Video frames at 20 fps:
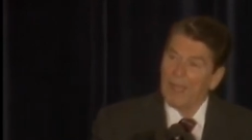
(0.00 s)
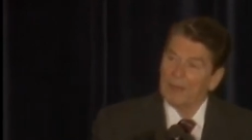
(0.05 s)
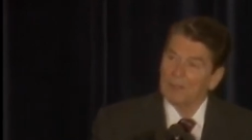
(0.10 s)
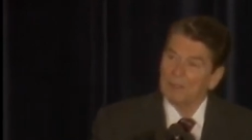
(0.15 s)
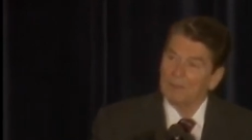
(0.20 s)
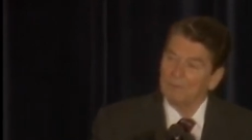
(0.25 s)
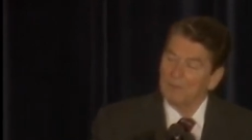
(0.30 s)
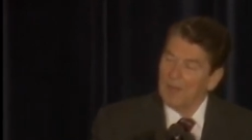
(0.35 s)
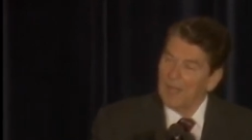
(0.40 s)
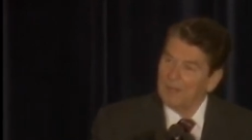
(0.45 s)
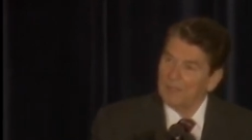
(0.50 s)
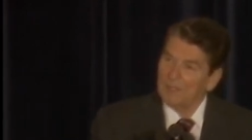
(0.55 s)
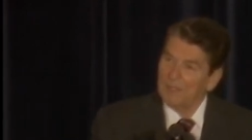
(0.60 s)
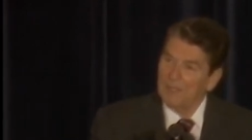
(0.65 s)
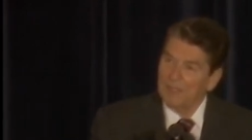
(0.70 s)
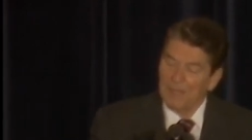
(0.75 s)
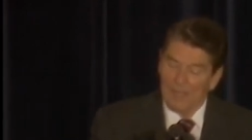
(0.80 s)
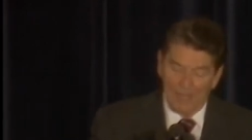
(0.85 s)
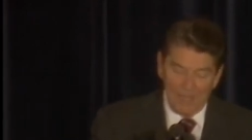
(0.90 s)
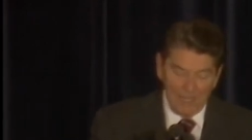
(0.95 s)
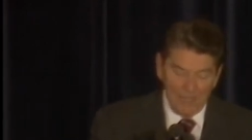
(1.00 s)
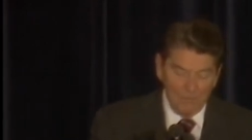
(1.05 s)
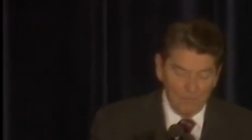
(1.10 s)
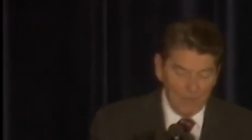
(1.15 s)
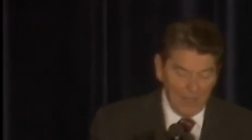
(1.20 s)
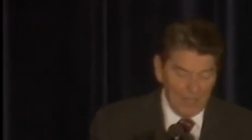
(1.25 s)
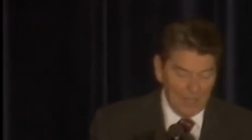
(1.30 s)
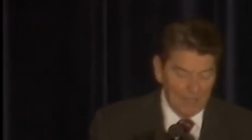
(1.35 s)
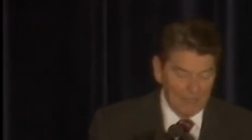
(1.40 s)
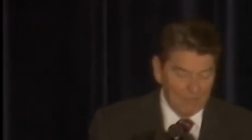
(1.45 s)
Act of
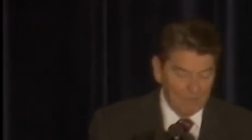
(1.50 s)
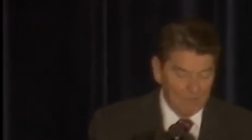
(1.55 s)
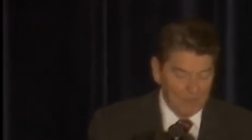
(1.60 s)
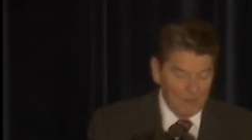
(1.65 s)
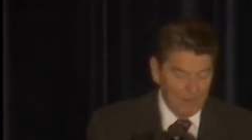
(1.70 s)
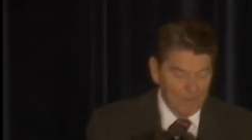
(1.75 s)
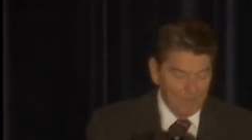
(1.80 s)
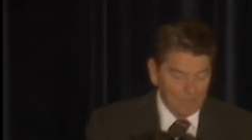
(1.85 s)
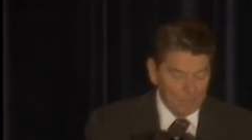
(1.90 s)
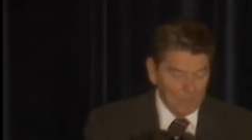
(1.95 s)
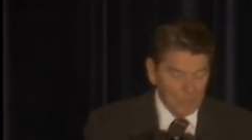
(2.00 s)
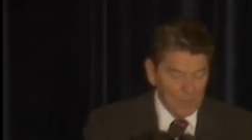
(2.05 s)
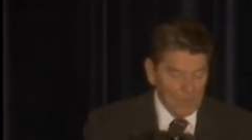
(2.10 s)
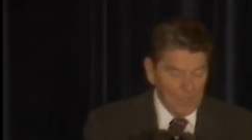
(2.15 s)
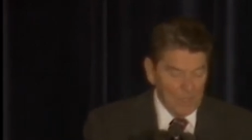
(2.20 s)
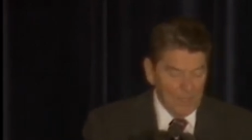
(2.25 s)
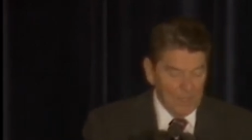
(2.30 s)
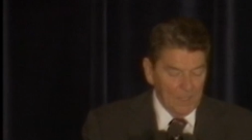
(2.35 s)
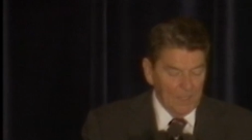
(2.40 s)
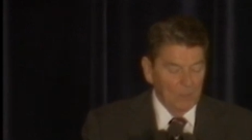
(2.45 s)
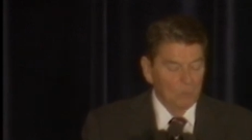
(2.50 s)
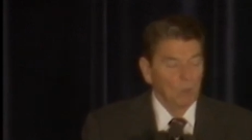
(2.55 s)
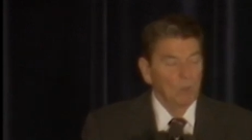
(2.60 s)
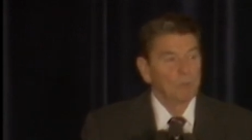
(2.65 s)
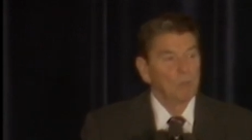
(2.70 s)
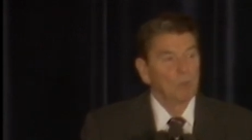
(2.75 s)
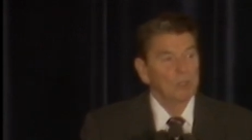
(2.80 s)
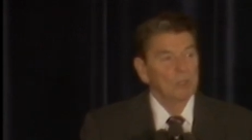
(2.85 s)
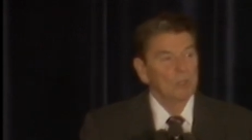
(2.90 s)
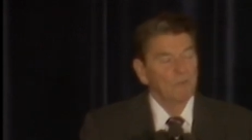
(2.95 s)
1985. It
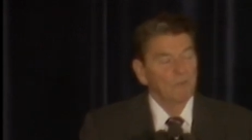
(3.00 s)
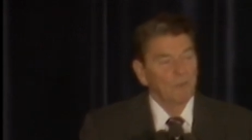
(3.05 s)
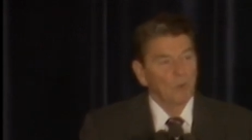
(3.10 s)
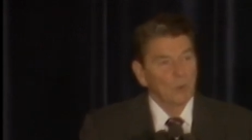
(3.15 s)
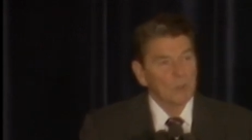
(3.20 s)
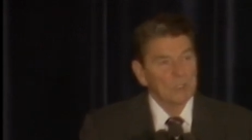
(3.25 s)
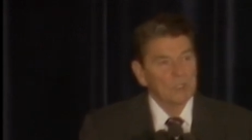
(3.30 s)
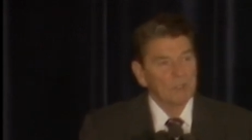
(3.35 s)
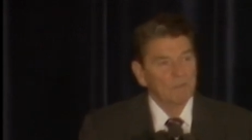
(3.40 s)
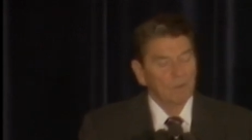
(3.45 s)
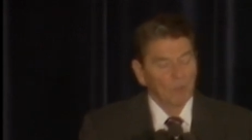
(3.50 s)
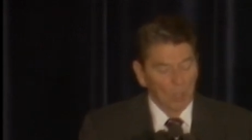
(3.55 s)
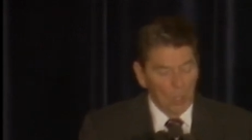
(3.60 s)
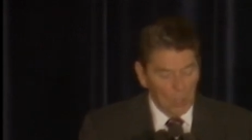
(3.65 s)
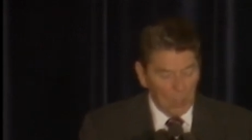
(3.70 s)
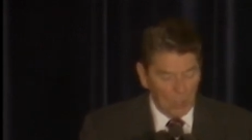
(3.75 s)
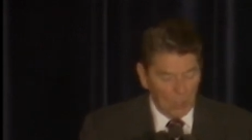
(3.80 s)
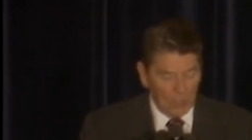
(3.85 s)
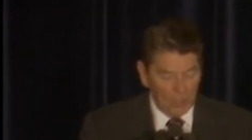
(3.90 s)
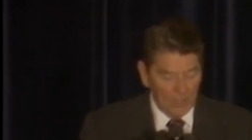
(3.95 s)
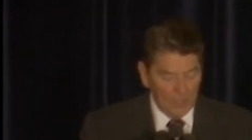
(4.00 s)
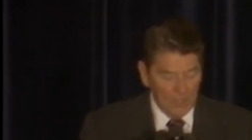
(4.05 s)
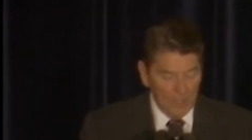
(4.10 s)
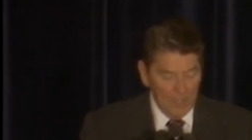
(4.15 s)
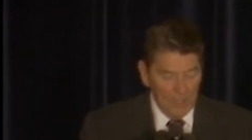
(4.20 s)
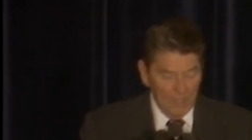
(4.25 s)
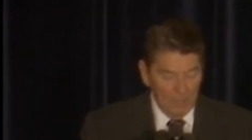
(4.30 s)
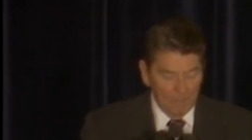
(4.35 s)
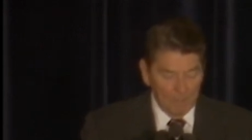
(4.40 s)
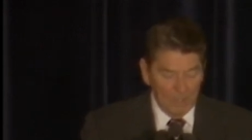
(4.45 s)
would put the force of law
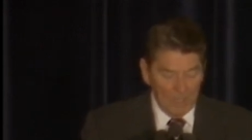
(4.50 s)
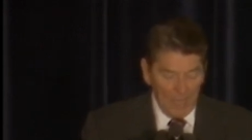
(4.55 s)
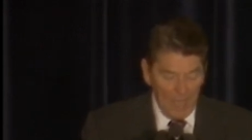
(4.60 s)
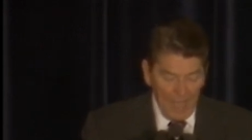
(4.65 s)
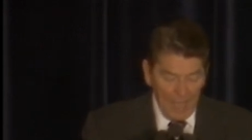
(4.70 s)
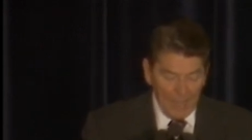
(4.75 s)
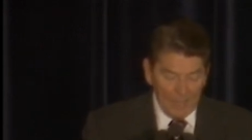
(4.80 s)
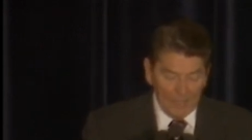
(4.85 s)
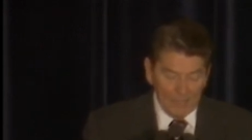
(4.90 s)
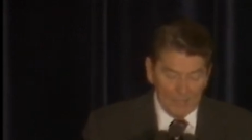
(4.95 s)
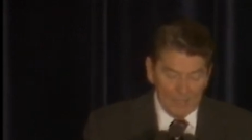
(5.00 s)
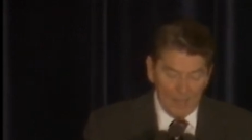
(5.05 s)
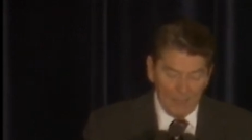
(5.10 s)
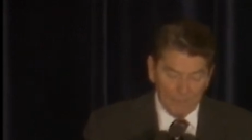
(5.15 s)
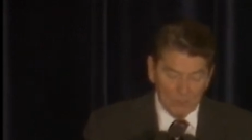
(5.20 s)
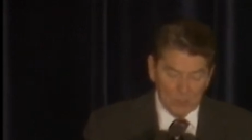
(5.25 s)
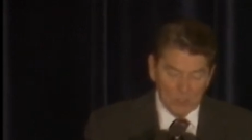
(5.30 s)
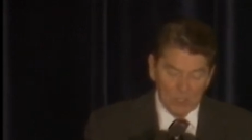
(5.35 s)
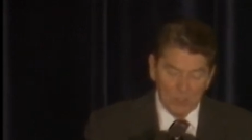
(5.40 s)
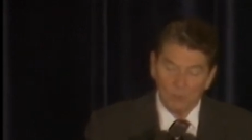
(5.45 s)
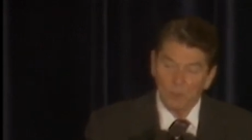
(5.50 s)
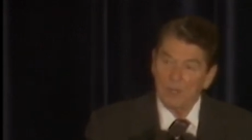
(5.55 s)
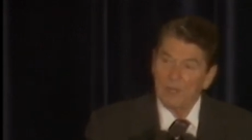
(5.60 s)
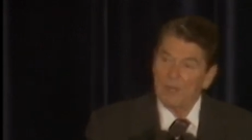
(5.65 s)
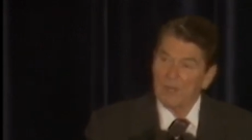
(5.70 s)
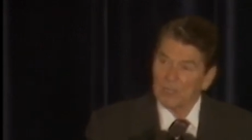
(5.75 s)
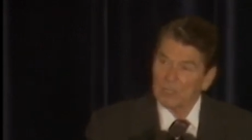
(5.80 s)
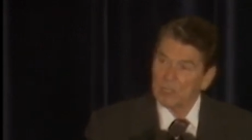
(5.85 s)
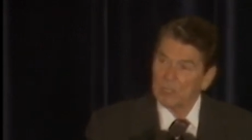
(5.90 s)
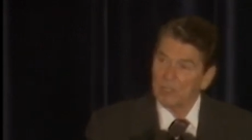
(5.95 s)
behind deficit
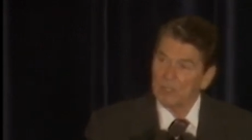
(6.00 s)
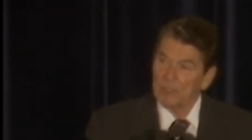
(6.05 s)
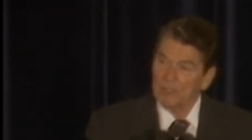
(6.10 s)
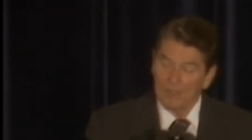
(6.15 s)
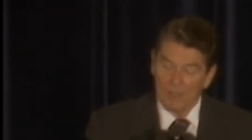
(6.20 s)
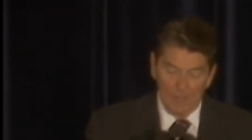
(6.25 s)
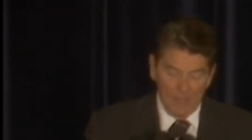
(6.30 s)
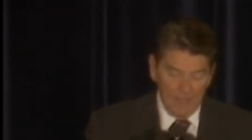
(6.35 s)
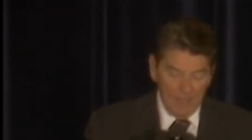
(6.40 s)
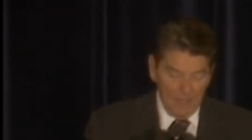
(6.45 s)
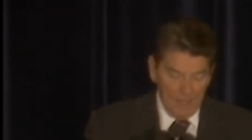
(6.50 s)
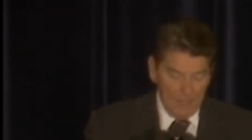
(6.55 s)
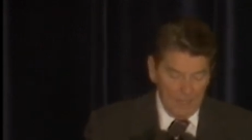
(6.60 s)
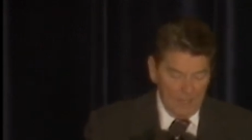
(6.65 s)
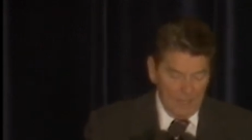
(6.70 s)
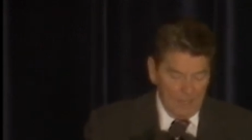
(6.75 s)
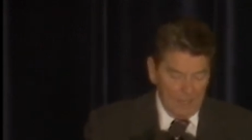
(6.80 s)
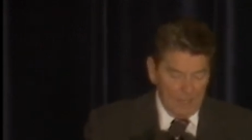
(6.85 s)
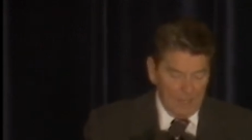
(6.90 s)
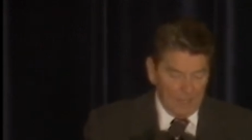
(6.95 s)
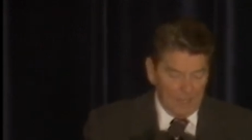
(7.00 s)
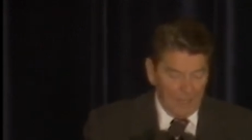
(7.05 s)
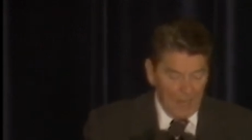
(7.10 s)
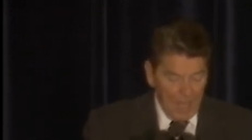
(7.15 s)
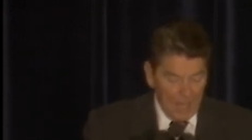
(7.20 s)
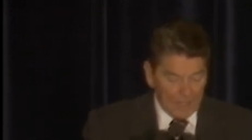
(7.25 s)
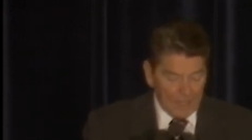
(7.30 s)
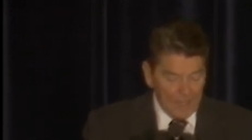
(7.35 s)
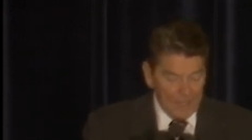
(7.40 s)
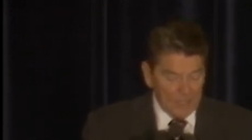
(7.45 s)
reduction,
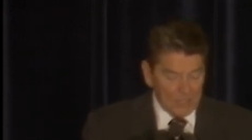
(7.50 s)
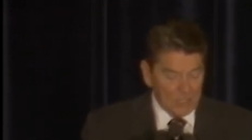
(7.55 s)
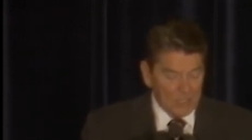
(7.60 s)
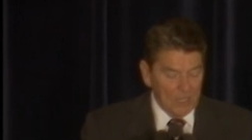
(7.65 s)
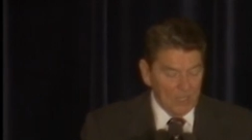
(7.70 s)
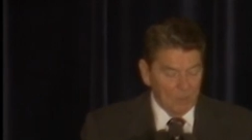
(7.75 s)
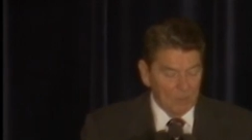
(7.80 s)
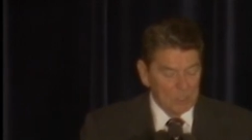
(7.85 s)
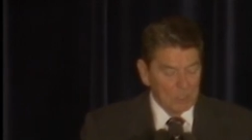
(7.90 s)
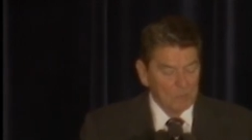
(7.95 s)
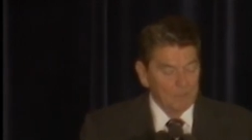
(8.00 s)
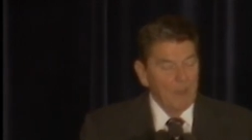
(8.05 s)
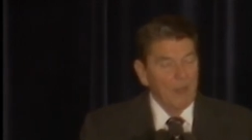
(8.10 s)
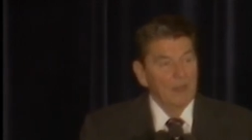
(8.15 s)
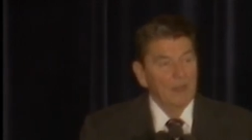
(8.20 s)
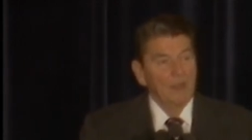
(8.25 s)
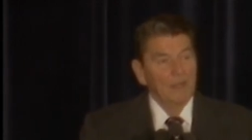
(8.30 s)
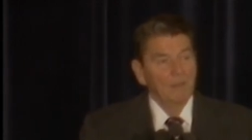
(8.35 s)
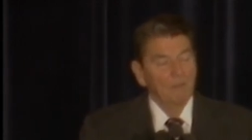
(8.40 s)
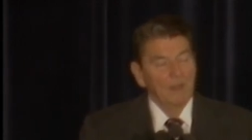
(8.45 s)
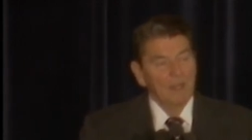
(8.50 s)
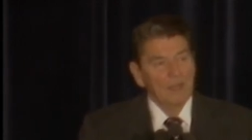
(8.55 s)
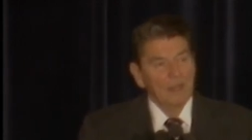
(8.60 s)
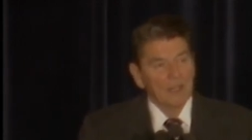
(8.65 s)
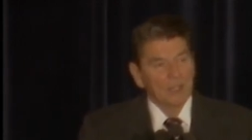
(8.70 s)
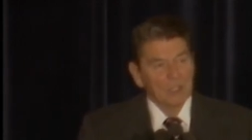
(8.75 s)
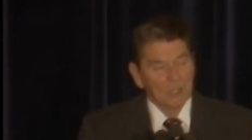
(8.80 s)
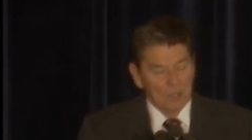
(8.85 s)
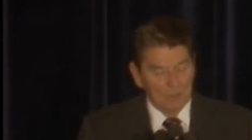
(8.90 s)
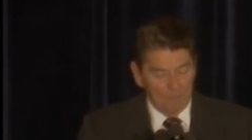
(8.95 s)
locking us into a spending
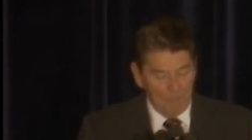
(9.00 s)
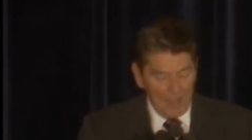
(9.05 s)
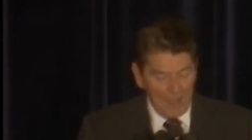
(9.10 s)
reduction